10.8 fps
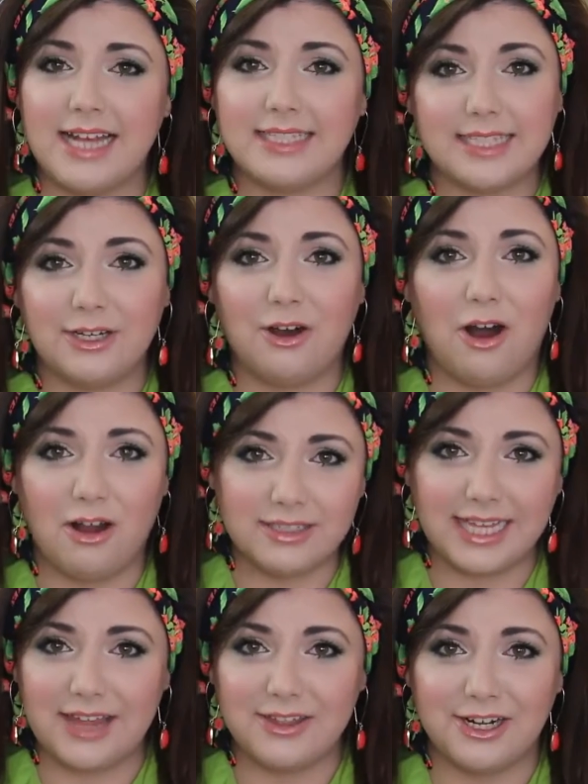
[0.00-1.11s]
that skill
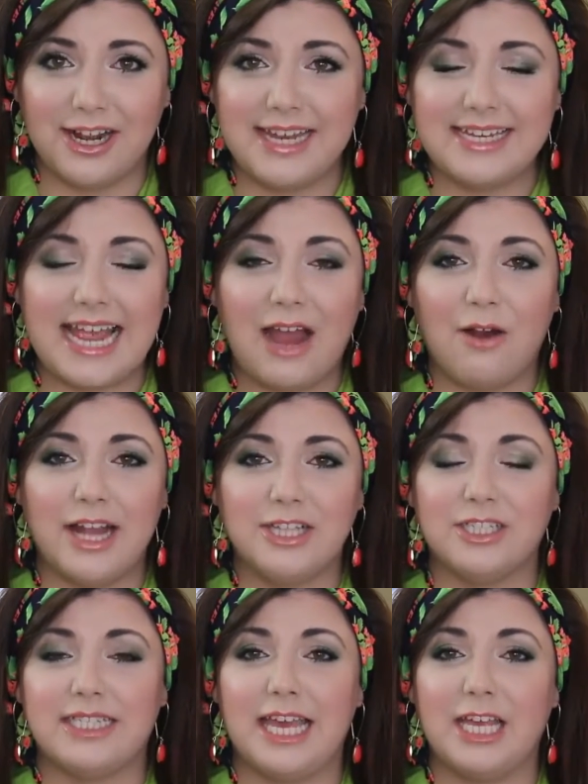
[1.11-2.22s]
altogether, and now I
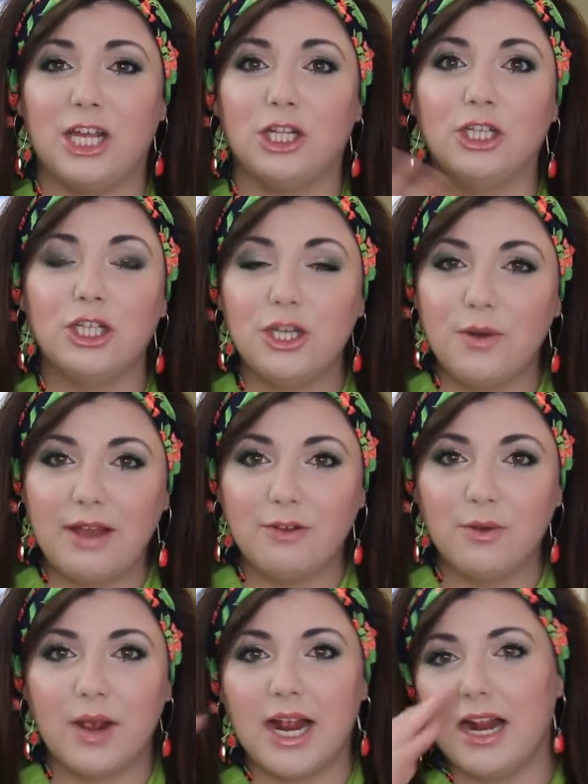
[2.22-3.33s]
just get glue
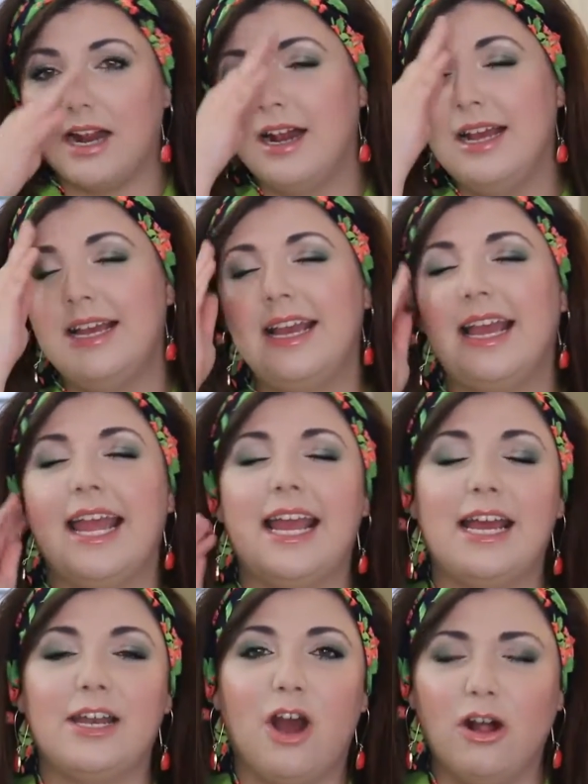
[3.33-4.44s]
everywhere
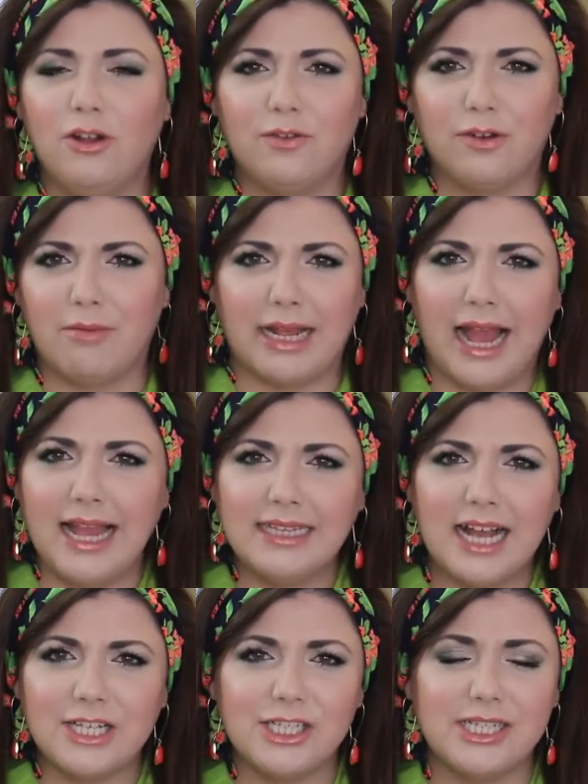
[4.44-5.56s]
and all over my
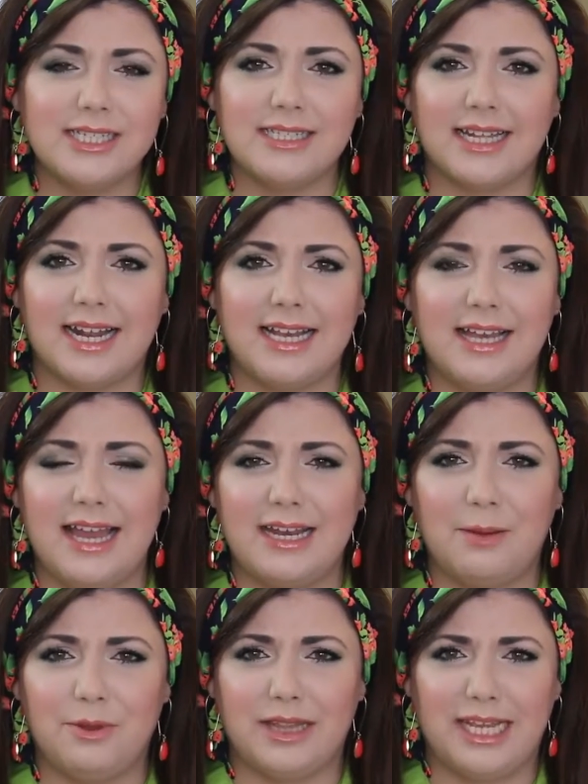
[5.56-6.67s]
eyelashes, and I end
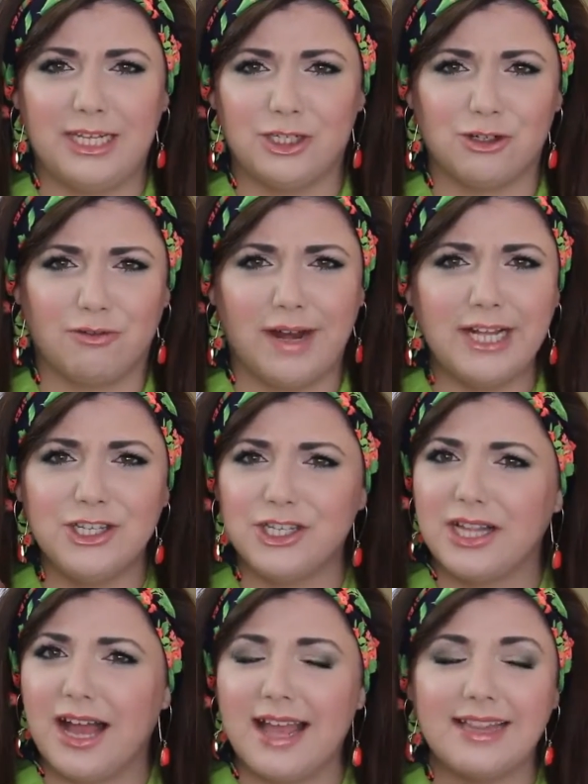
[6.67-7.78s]
up with like
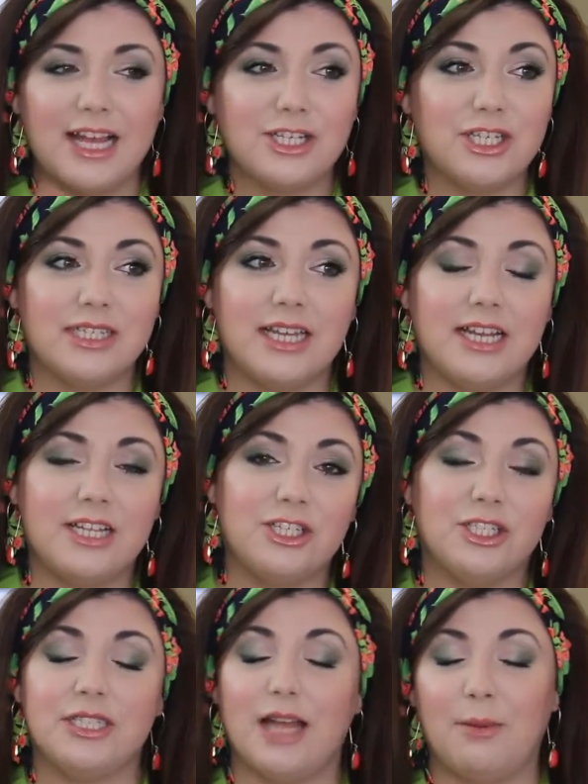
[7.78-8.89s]
tarantula eyelashes, and it's
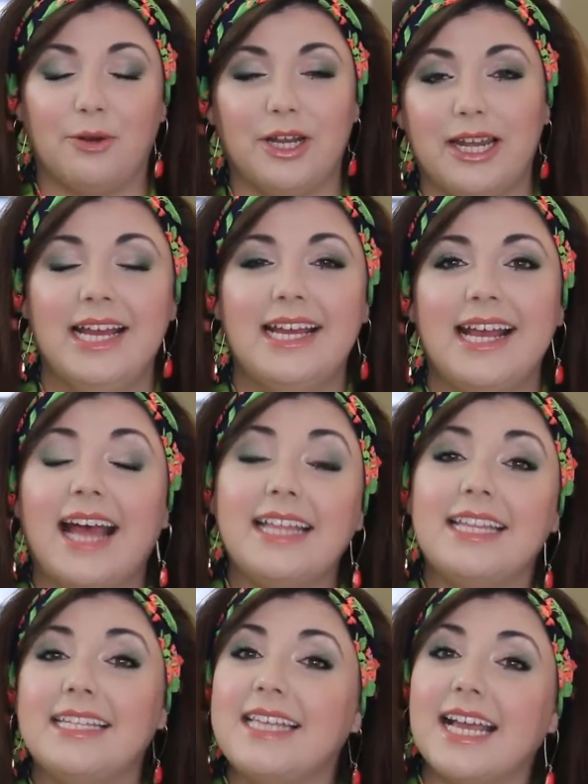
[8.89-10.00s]
just not pretty. And
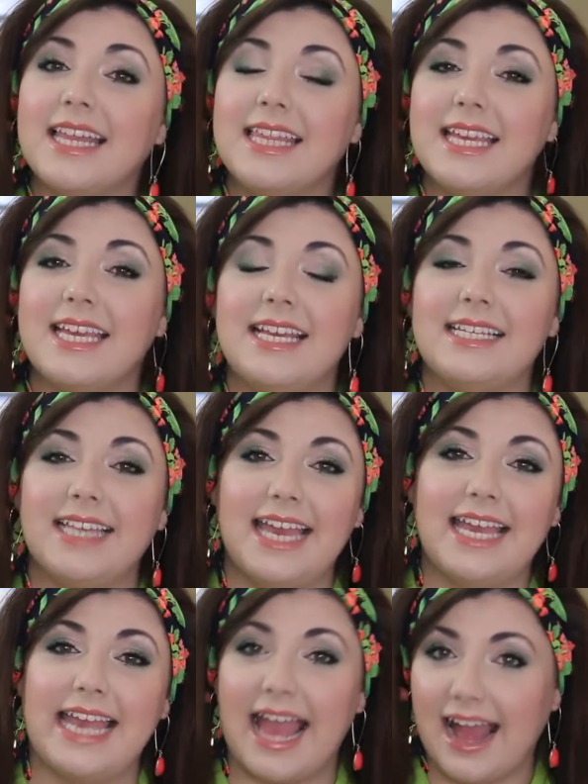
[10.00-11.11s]
then the second thing is
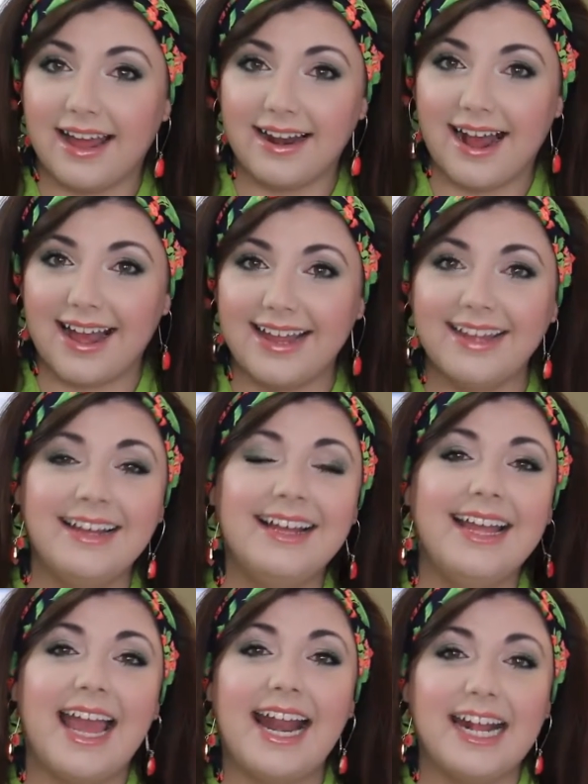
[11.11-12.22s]
a cat eye,
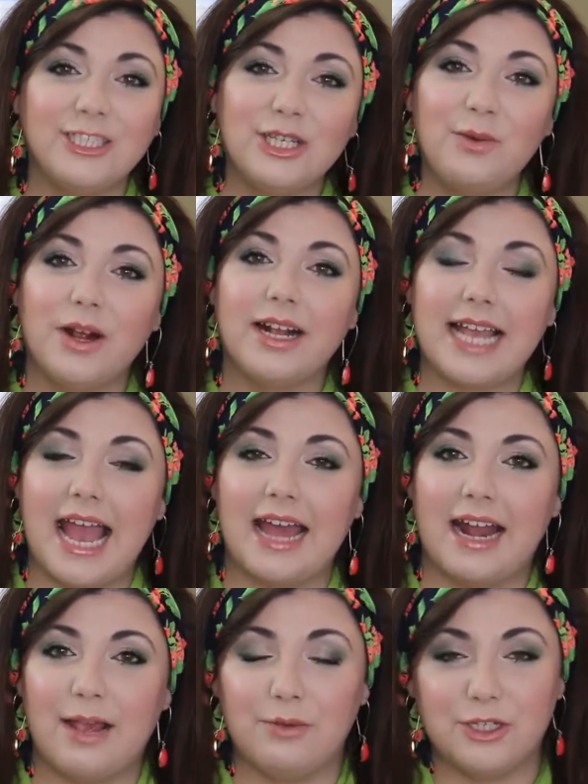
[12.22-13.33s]
and I actually wear a cat
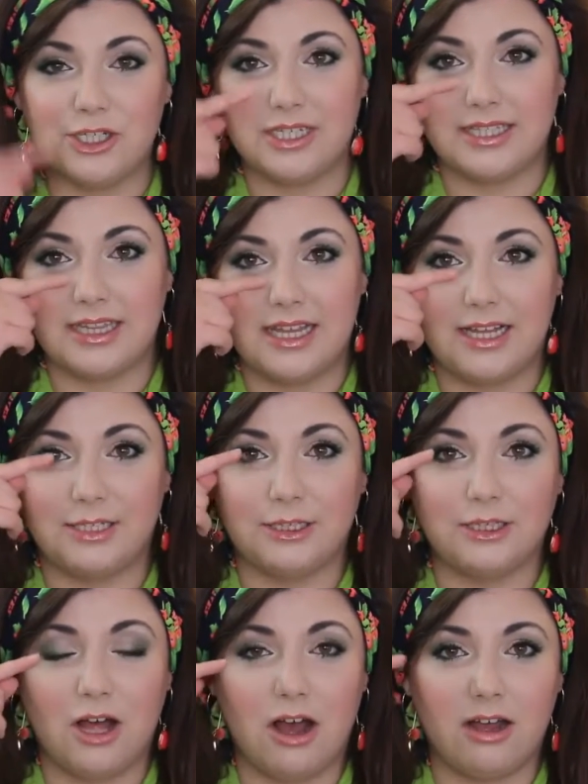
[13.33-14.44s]
eye, which is the
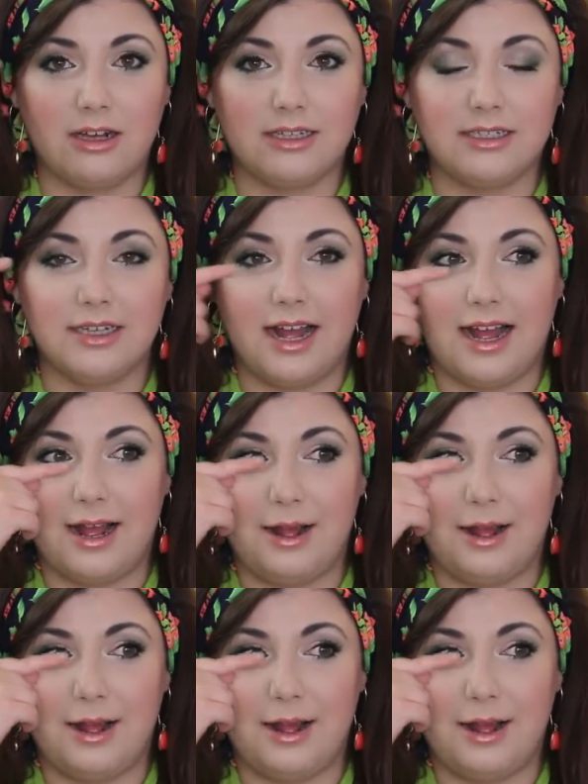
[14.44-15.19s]
long